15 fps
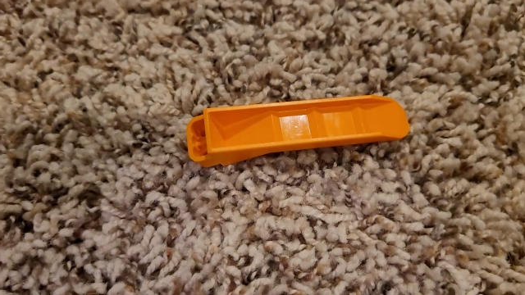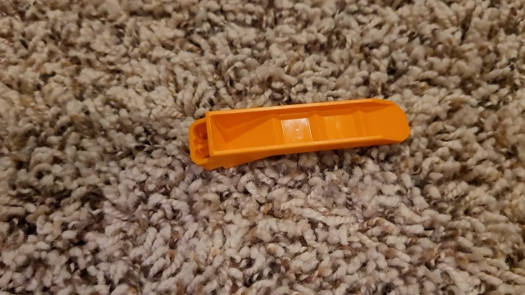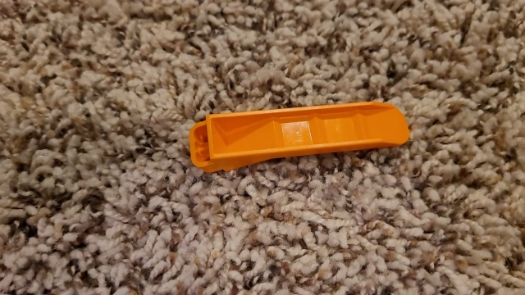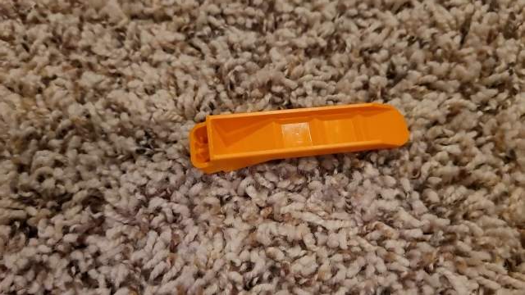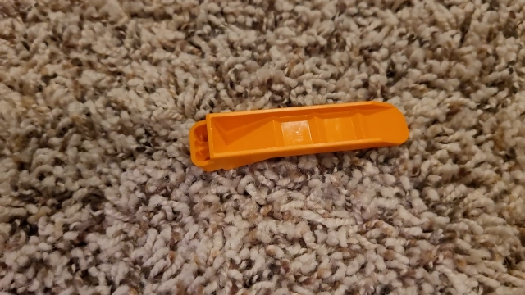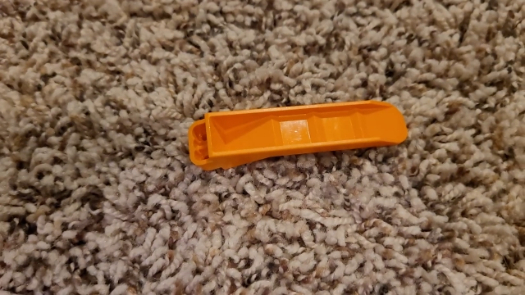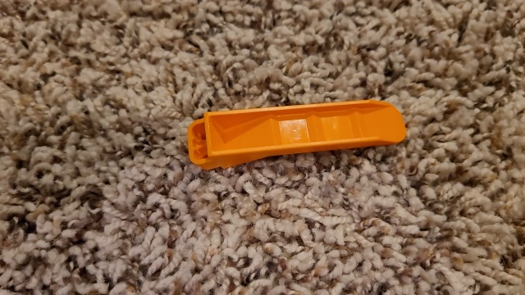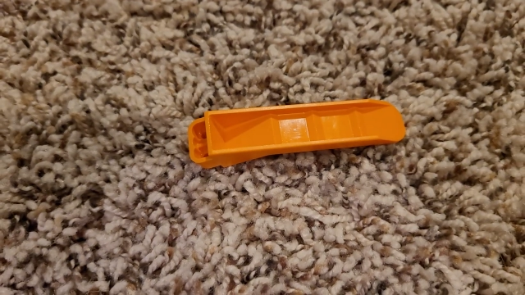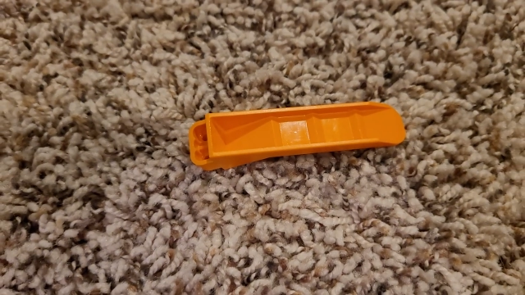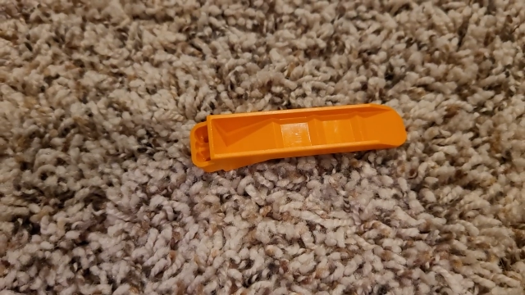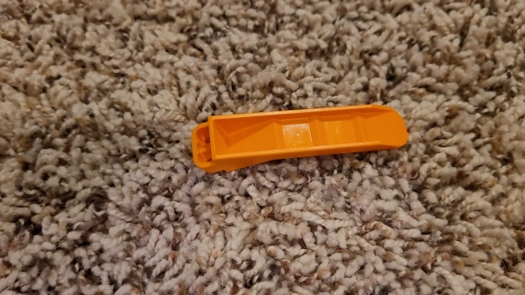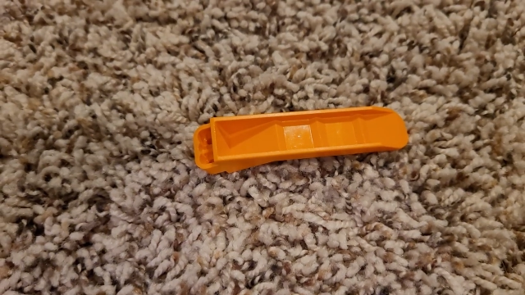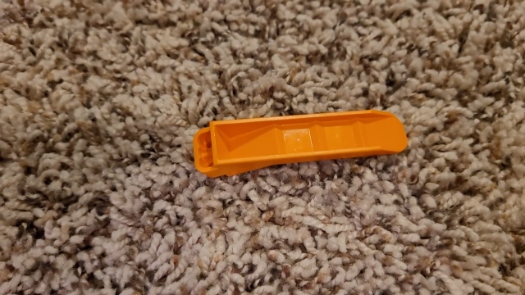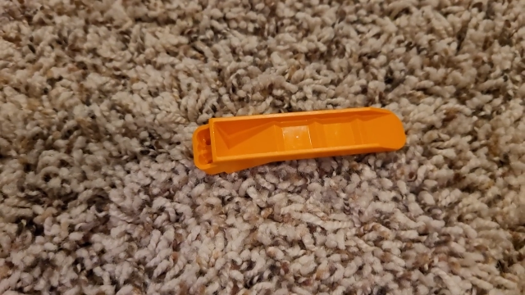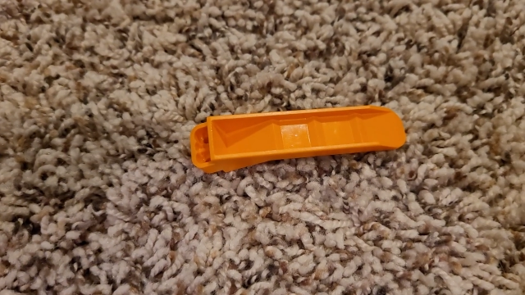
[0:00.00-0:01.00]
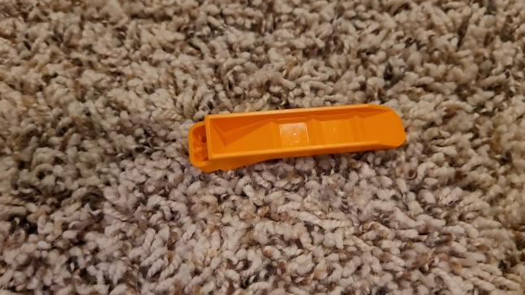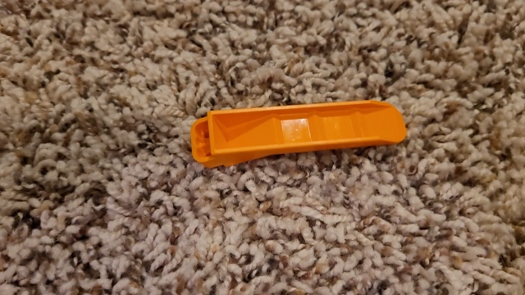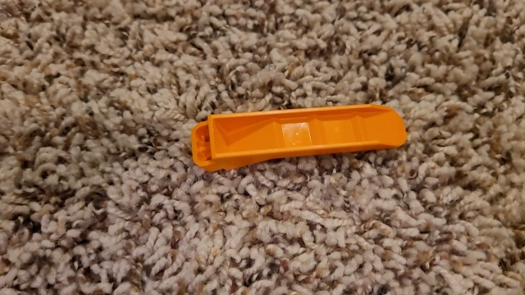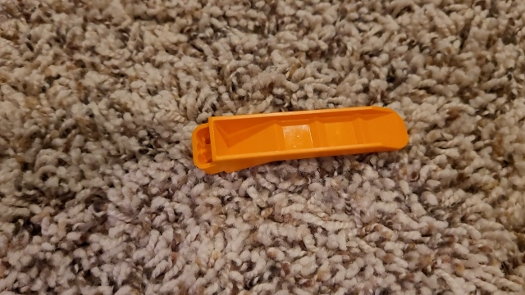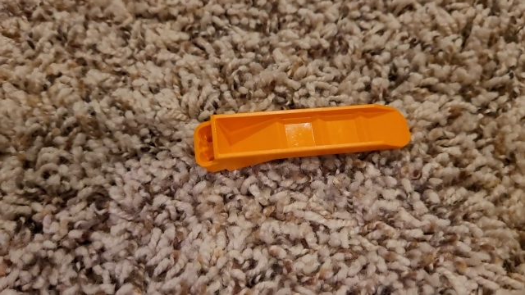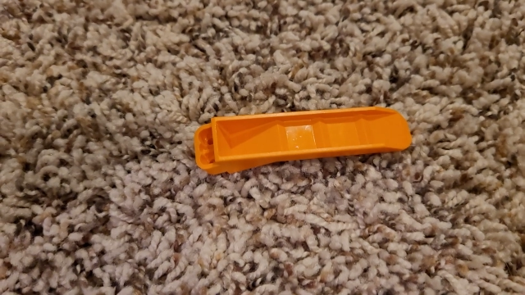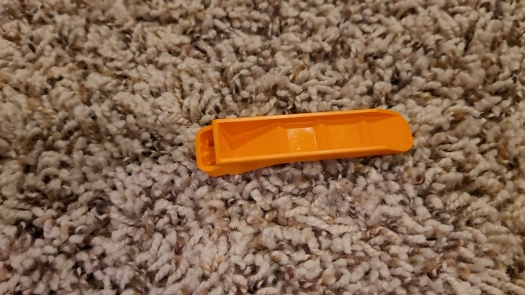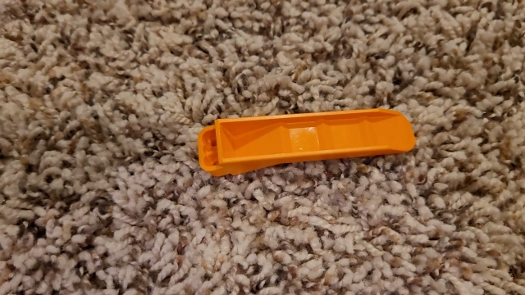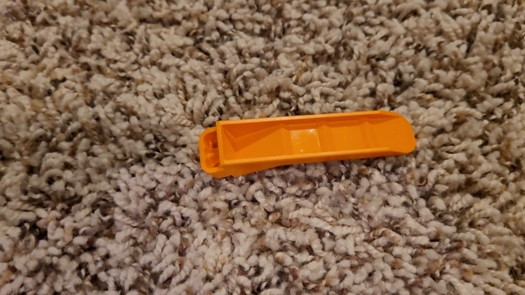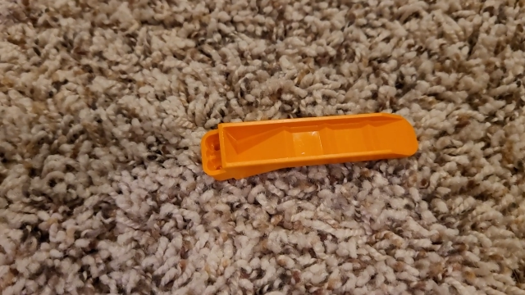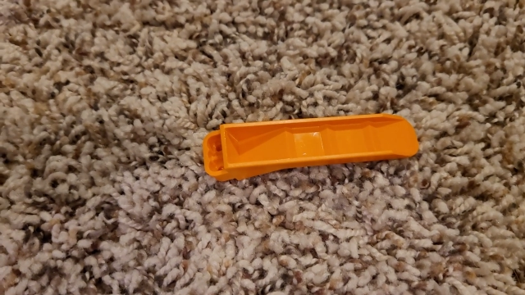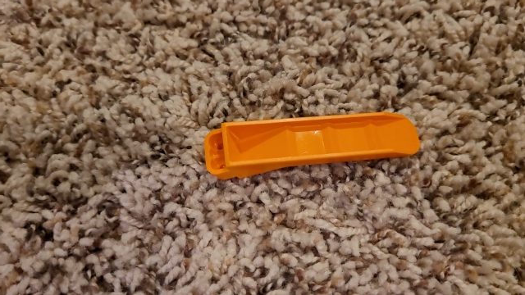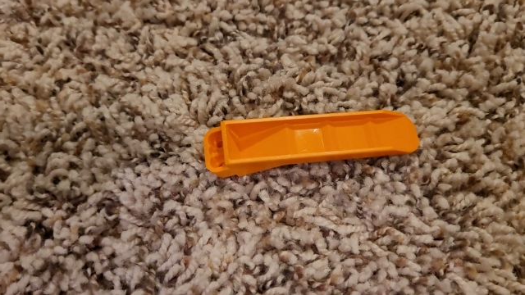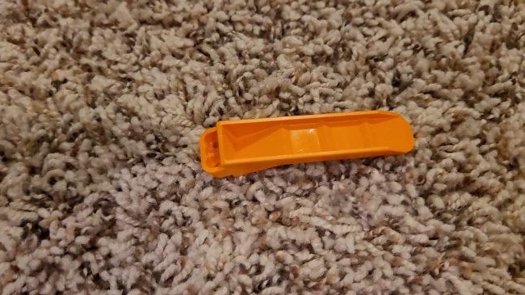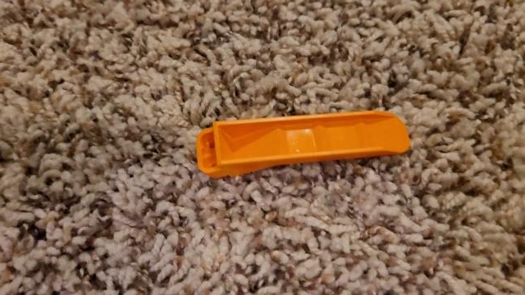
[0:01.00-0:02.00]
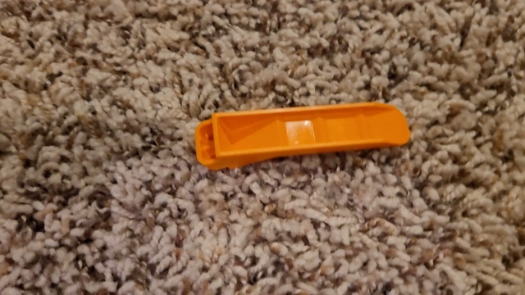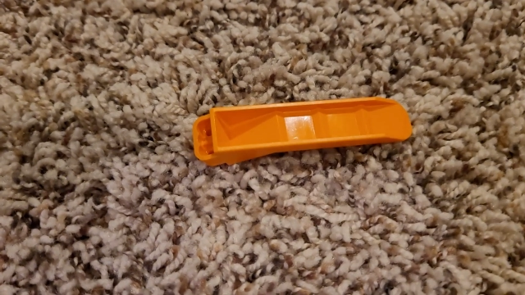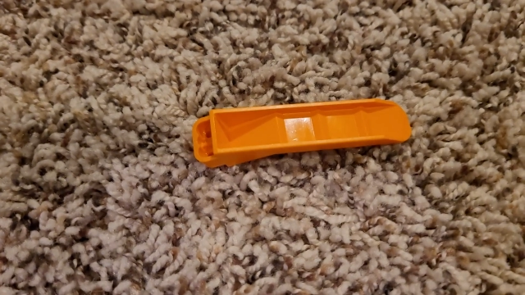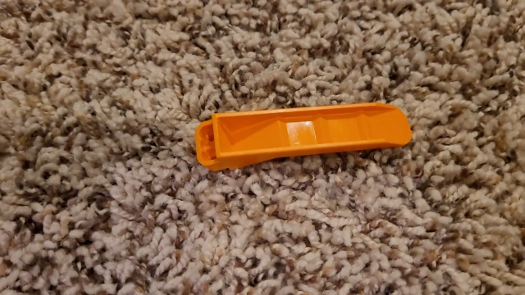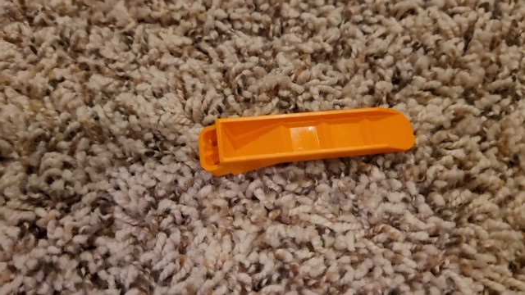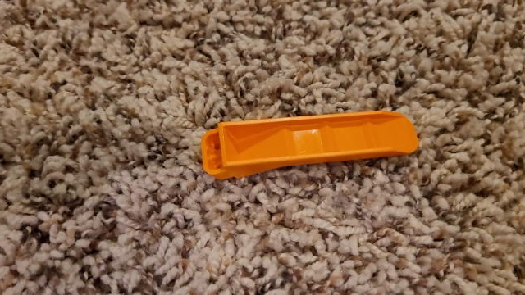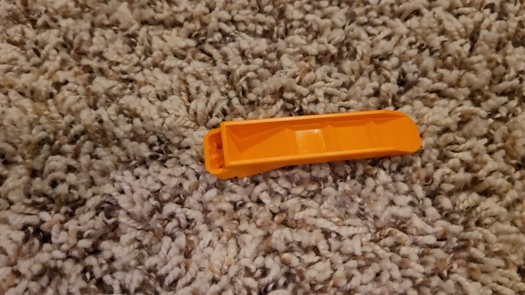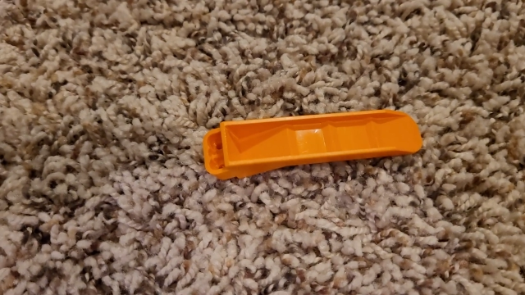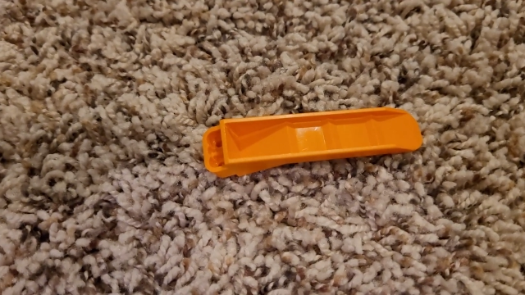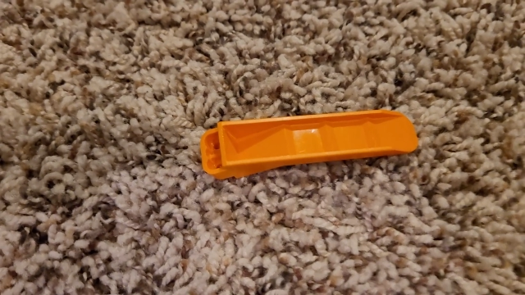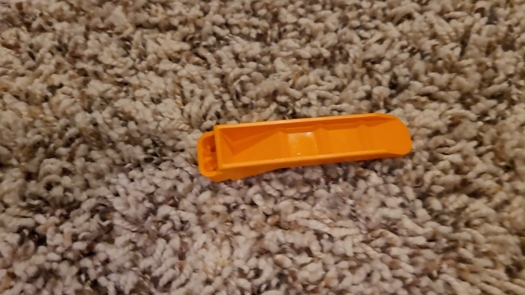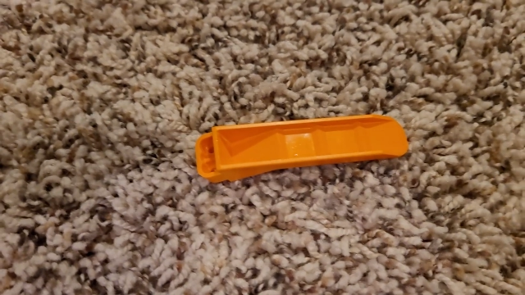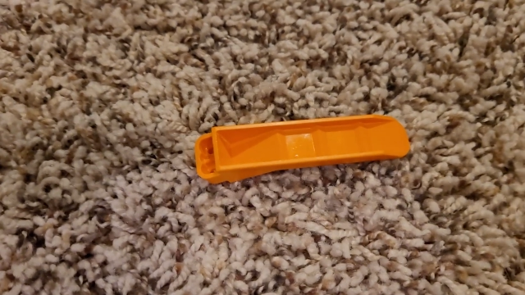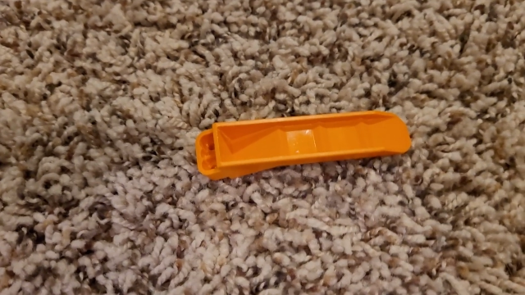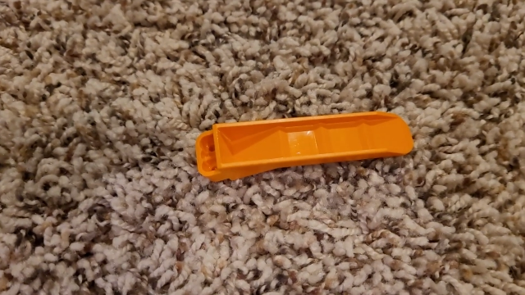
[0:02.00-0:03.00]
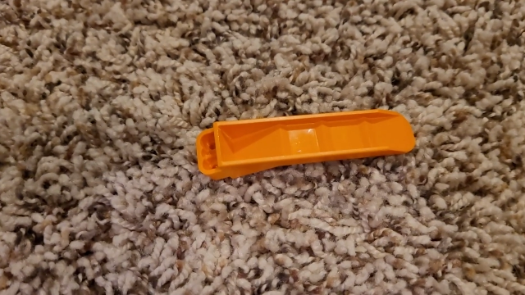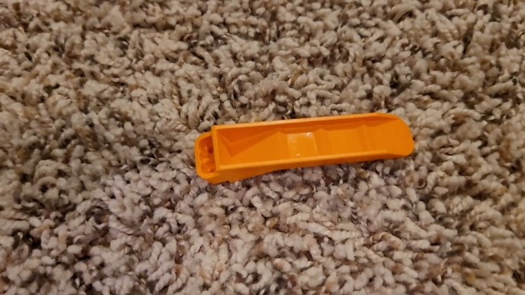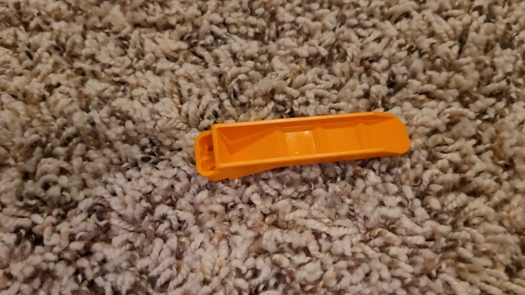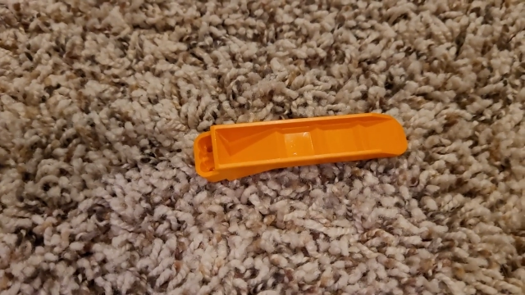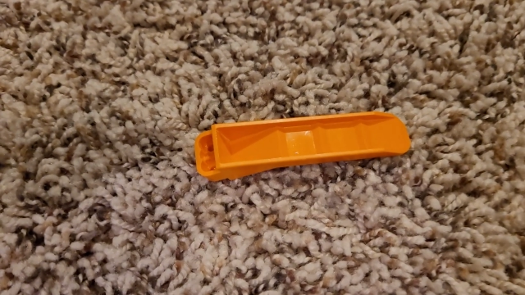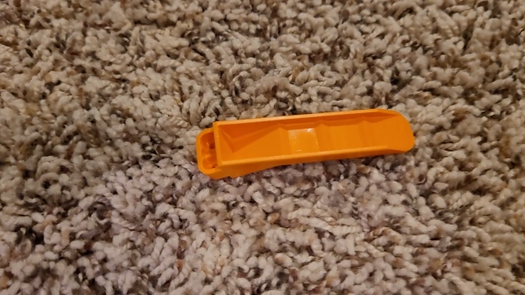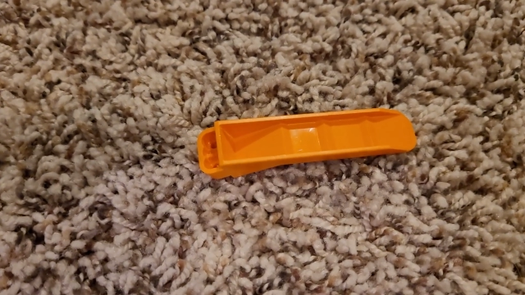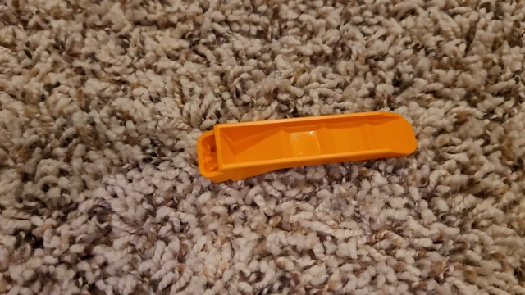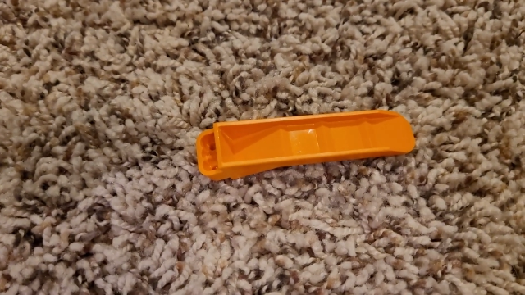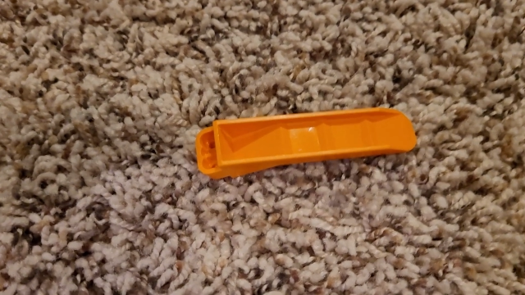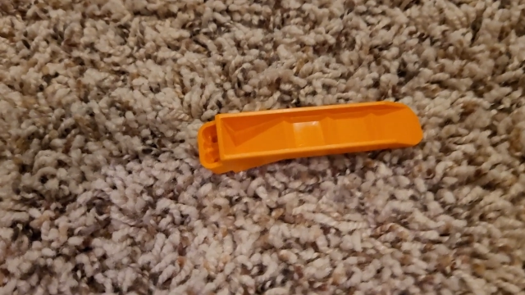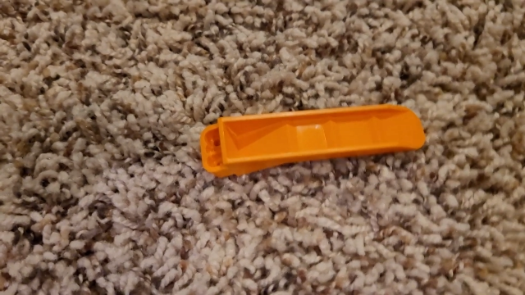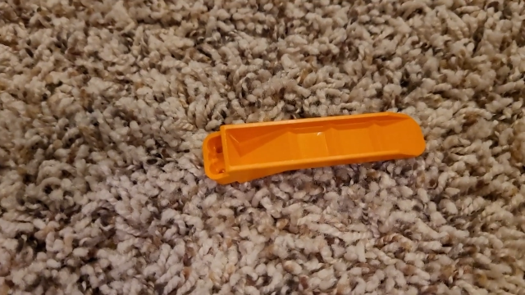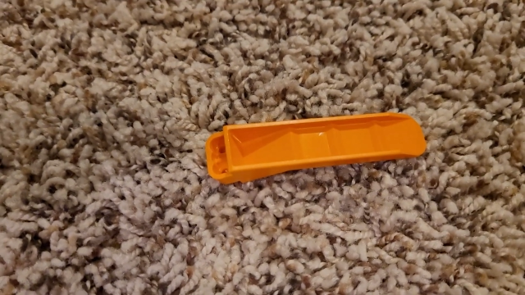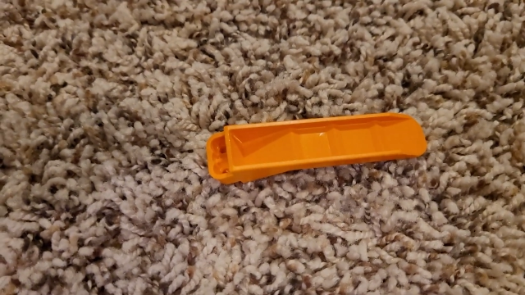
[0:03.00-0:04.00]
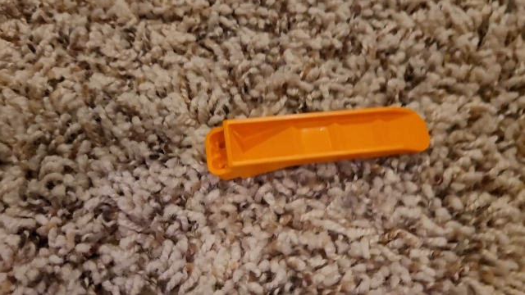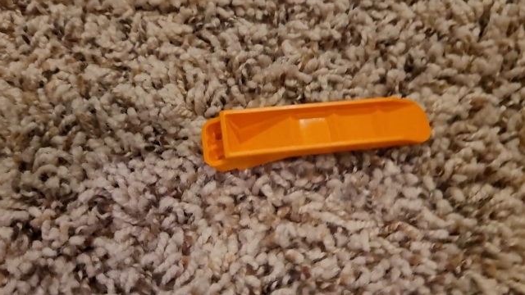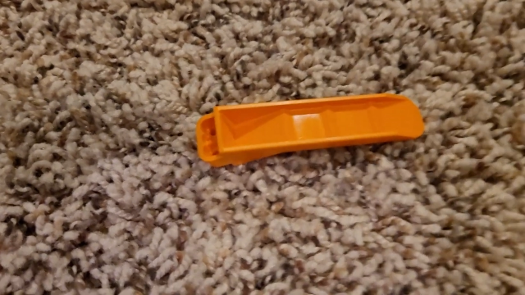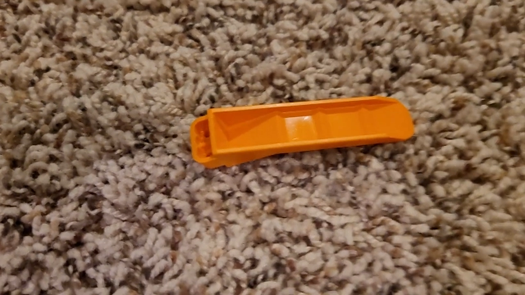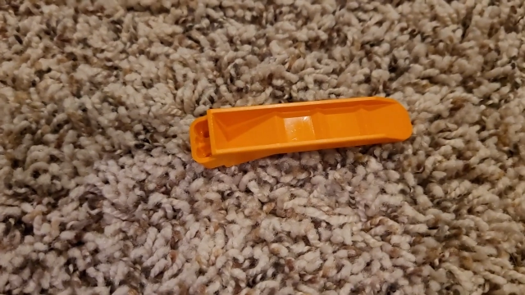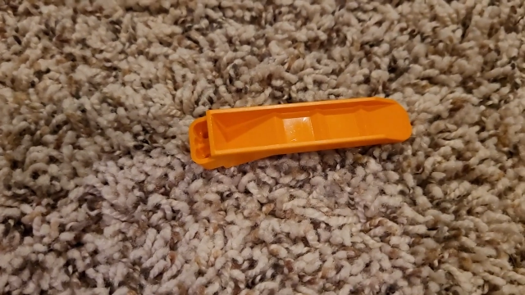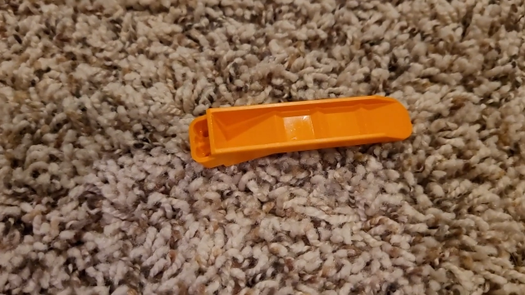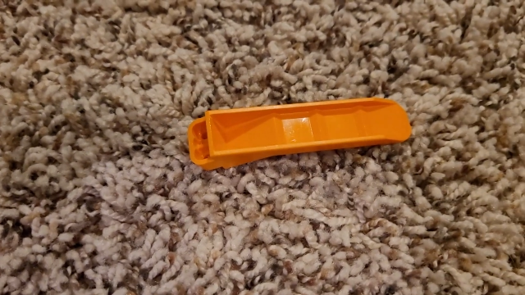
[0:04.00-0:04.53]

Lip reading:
Nobody's mouth can be seen.